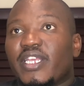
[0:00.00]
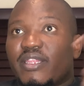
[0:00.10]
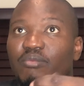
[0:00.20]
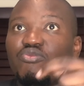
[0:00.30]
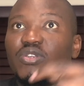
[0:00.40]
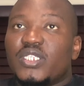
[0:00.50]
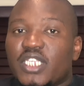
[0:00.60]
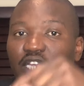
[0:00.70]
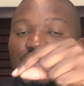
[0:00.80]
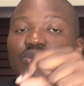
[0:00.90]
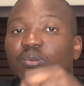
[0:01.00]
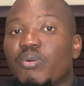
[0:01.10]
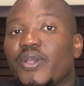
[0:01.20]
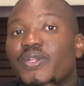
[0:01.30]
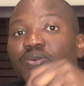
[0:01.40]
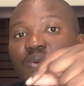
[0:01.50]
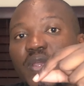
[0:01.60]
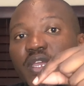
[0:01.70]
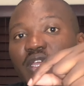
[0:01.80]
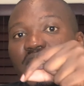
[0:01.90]
get them rescanned to the point
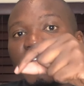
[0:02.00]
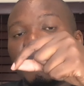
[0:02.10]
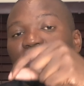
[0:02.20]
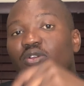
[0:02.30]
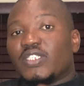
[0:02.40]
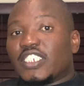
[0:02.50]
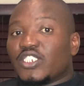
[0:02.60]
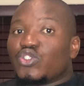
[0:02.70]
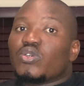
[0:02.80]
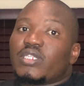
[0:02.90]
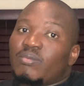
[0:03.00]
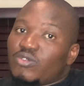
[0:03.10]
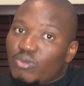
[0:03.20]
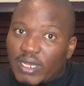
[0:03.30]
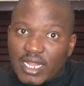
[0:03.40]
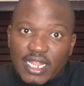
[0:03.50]
where, because I just took them to my